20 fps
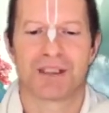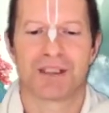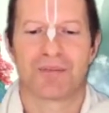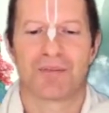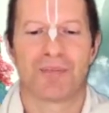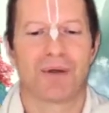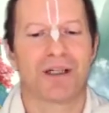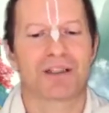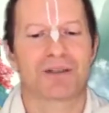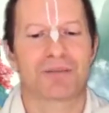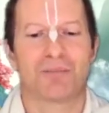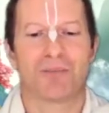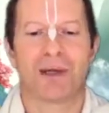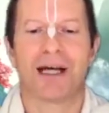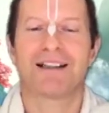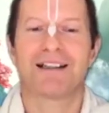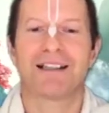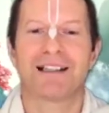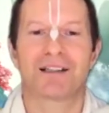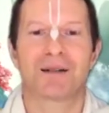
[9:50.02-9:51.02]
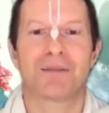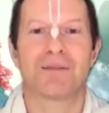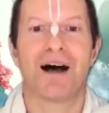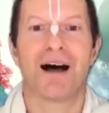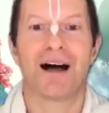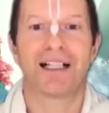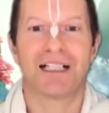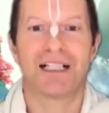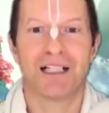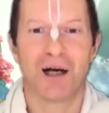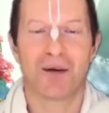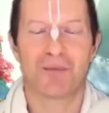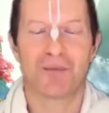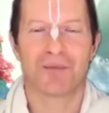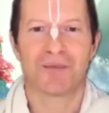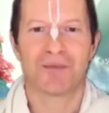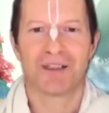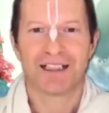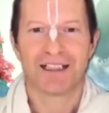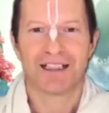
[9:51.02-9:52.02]
But
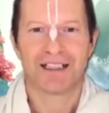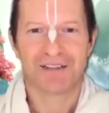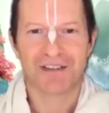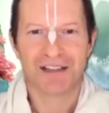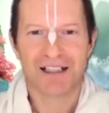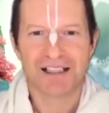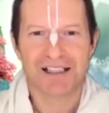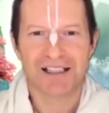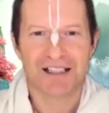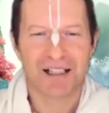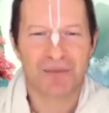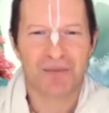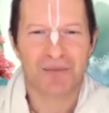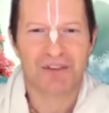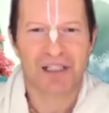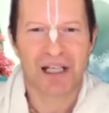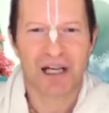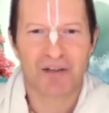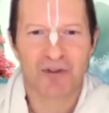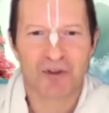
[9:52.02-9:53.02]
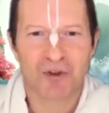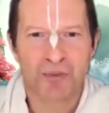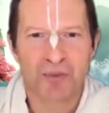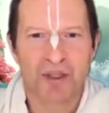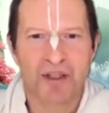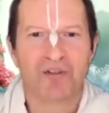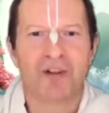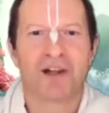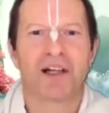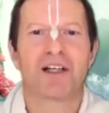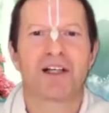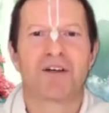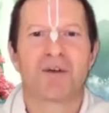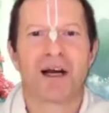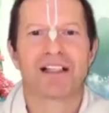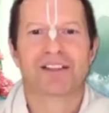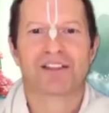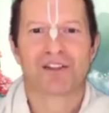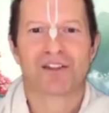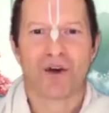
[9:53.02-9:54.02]
Panditamaninam, he thinks himself to be a very
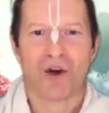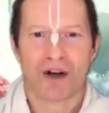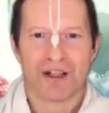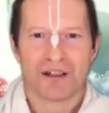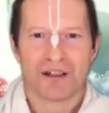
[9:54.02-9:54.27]
great scholar.